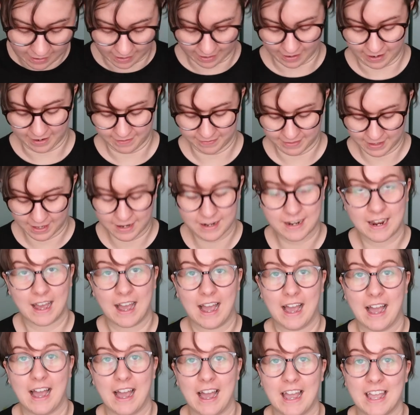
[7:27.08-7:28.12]
Then
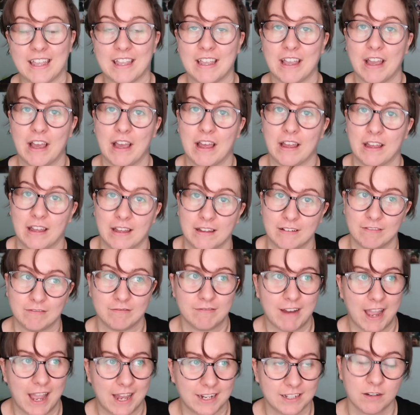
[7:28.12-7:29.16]
I
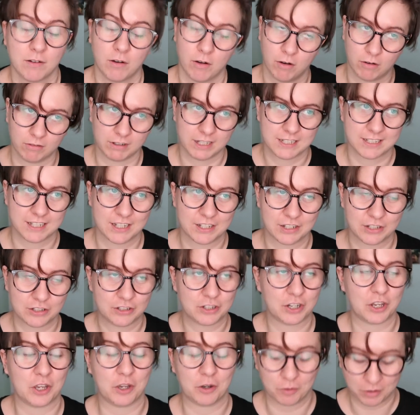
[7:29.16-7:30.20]
read or listened
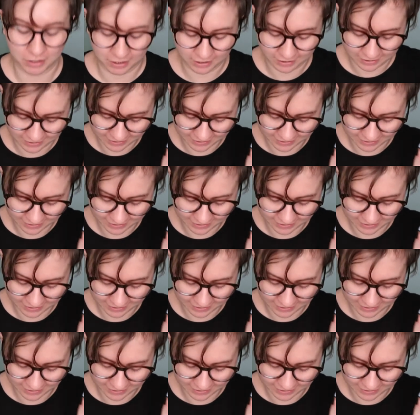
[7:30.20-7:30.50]
to